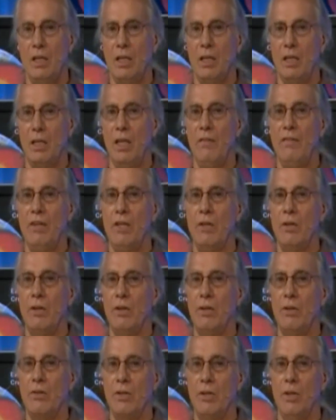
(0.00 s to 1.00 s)
the living
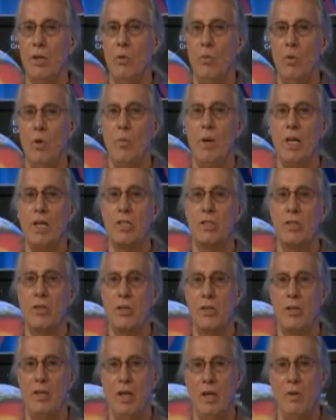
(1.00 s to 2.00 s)
earth will make
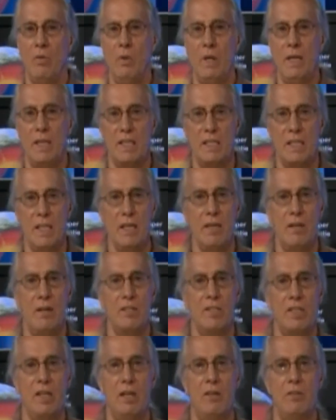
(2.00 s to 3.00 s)
certain that we extend
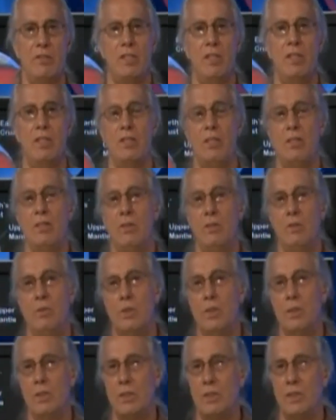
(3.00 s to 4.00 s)
ourselves into the new
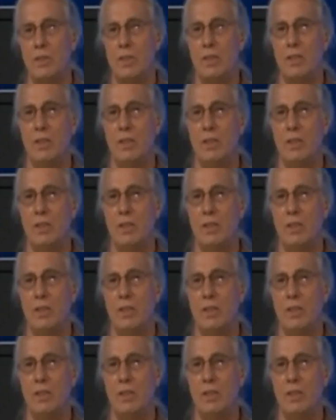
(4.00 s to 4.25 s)
world.